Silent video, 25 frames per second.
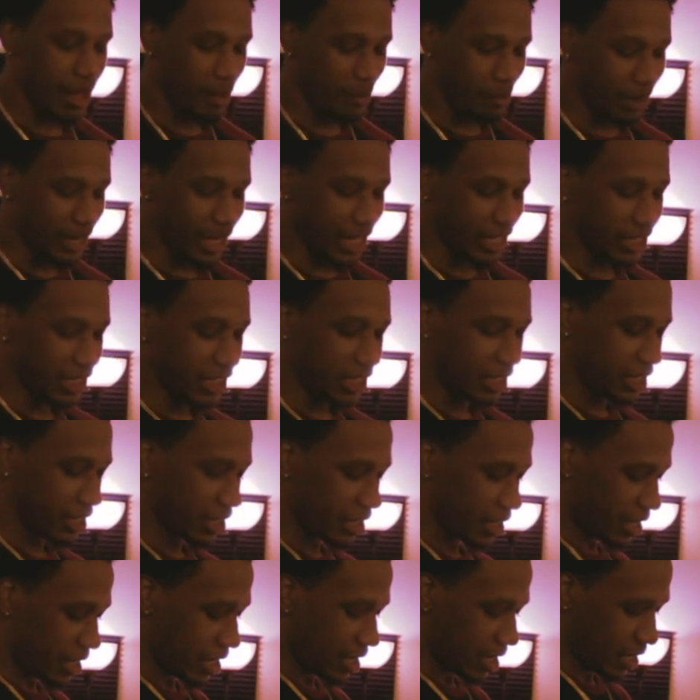But that shit is
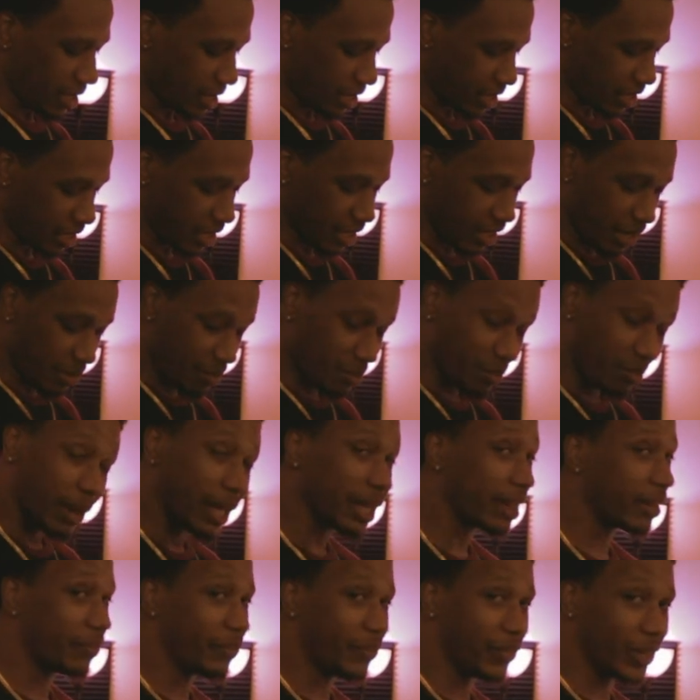a
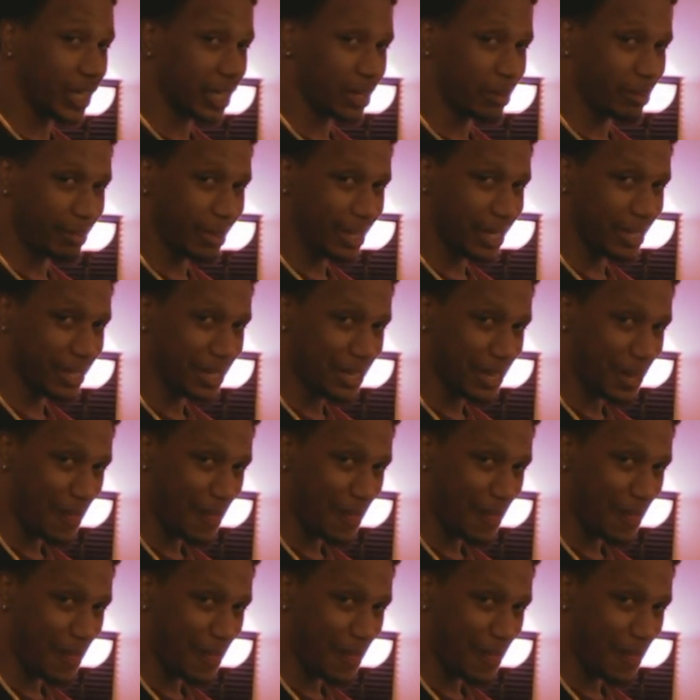motherfucker, man.